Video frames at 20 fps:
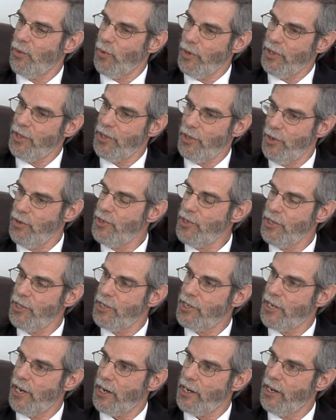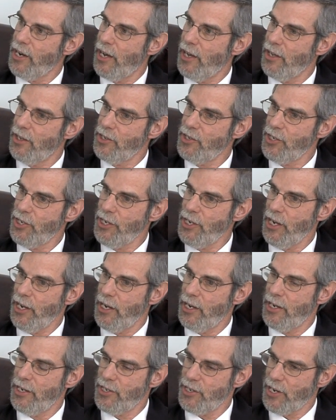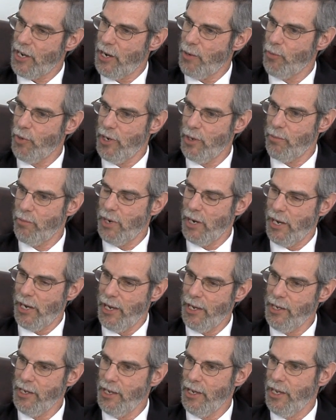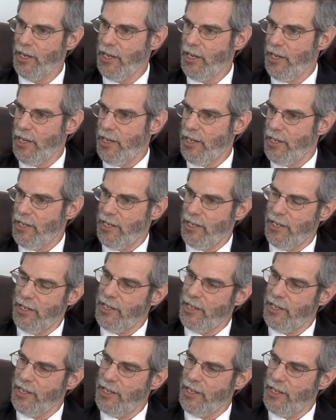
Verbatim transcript: with using the technology, and as time went by, uh,